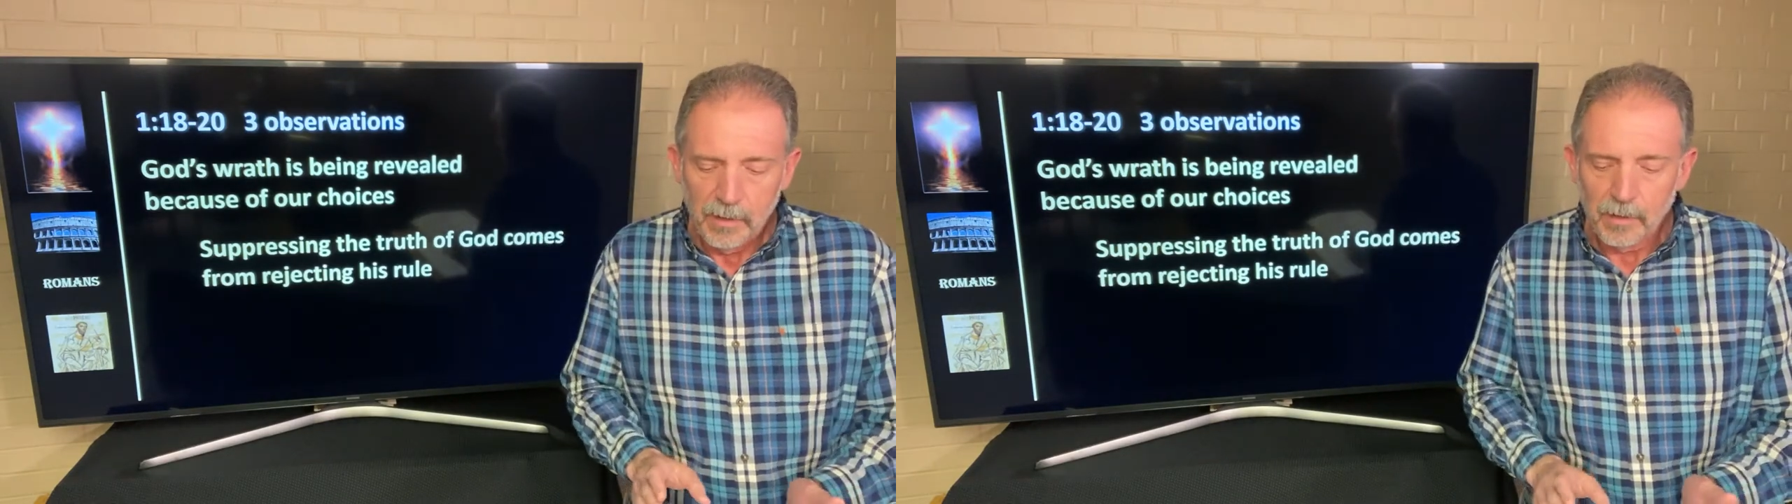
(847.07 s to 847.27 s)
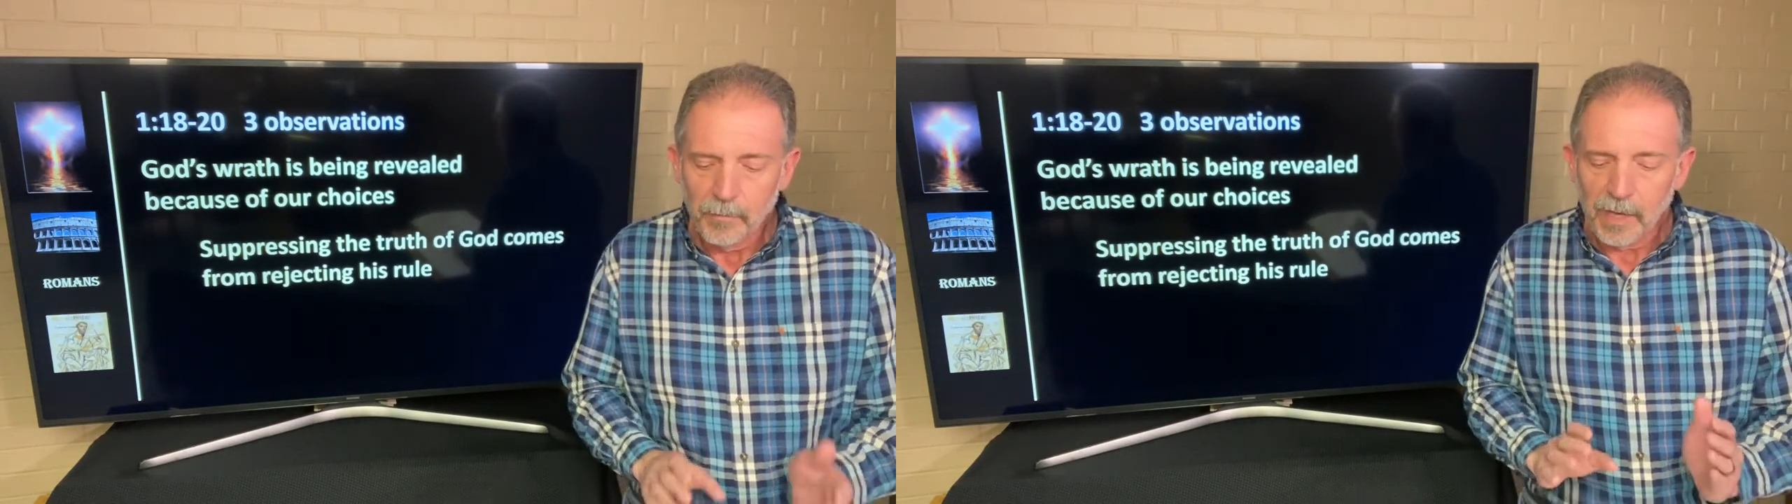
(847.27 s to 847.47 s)

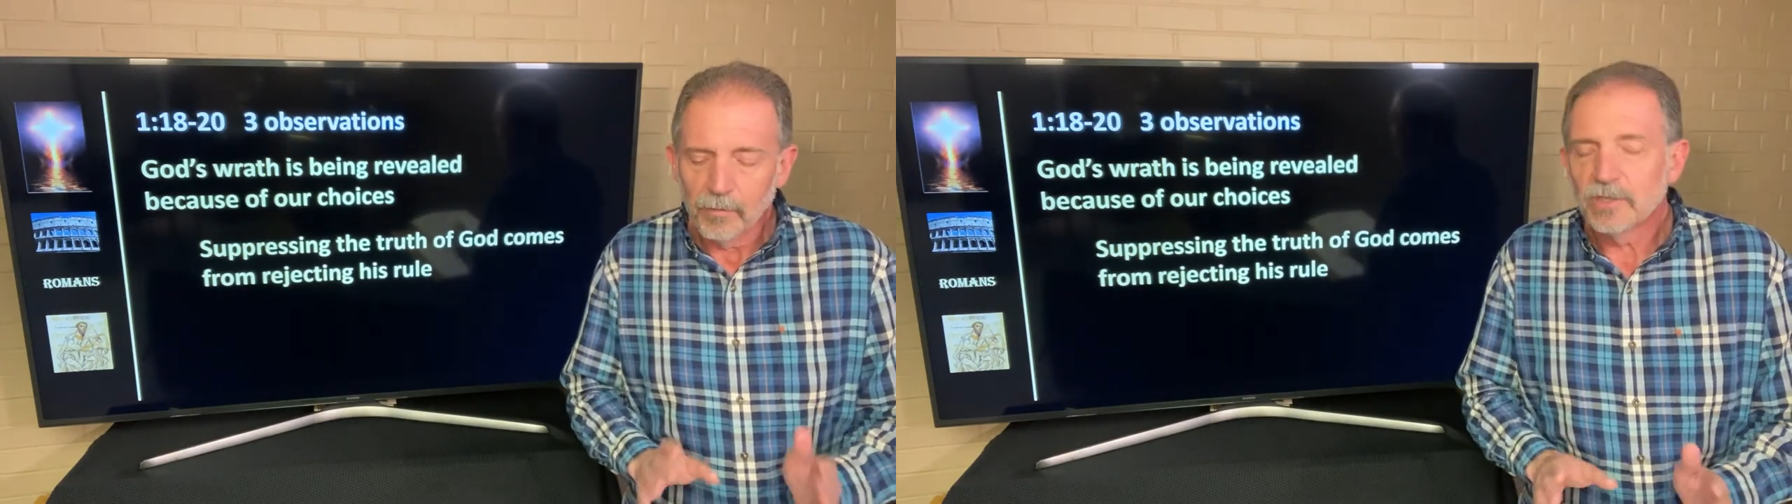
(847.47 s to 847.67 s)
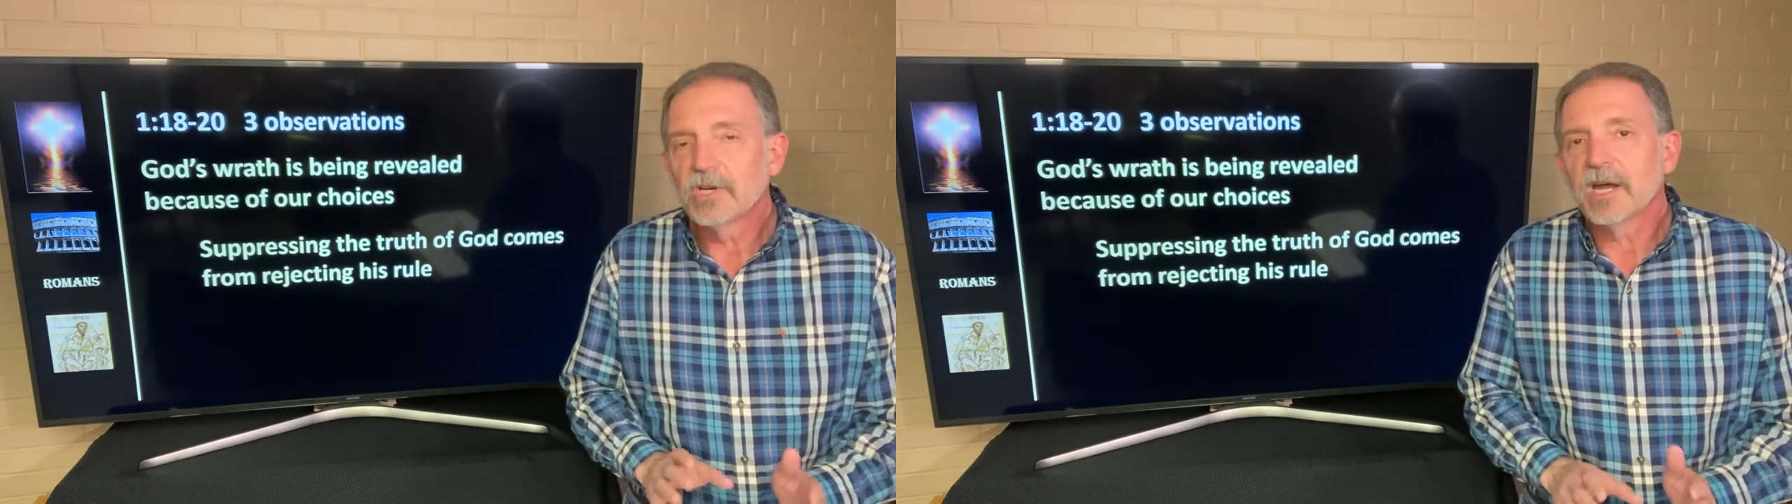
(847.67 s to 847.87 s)
uh, by
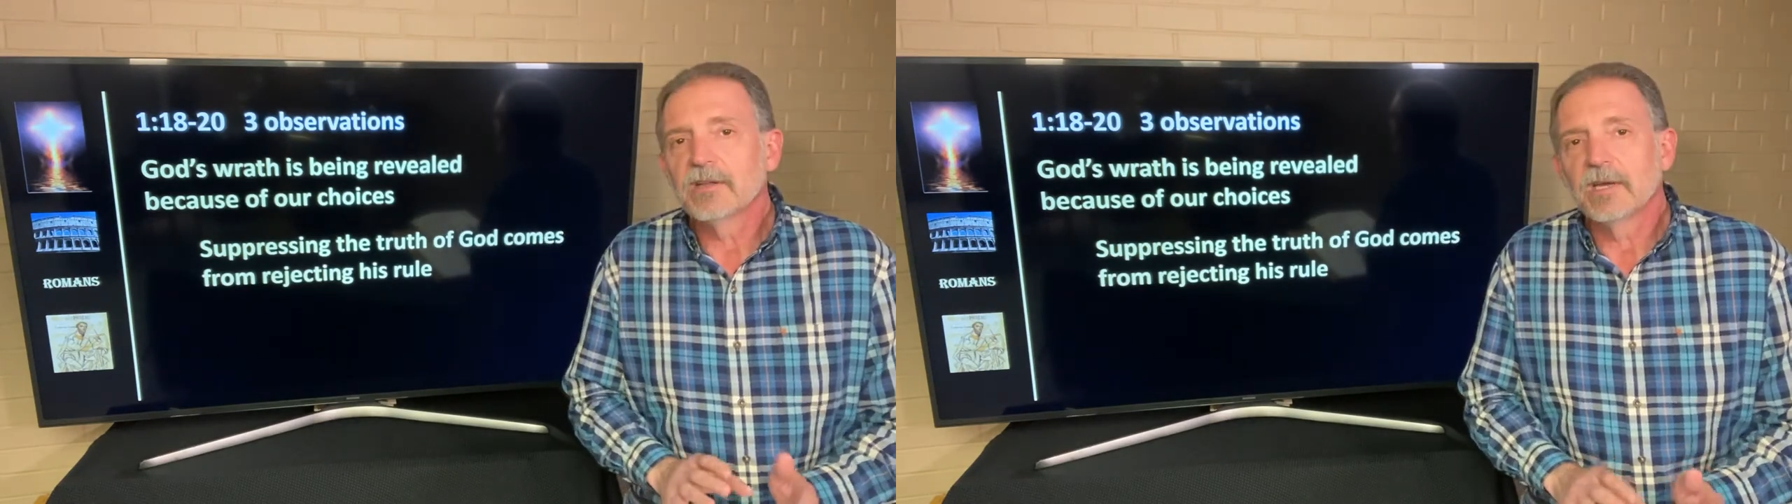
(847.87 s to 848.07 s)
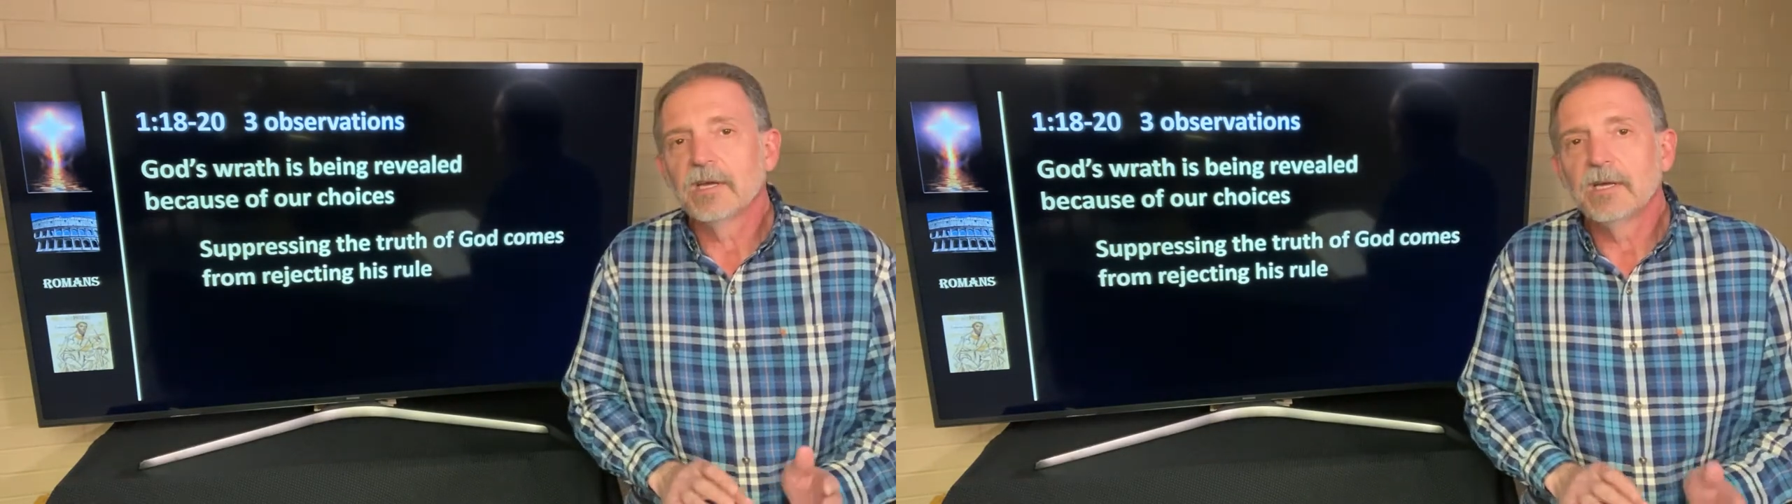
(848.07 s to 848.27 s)
rejecting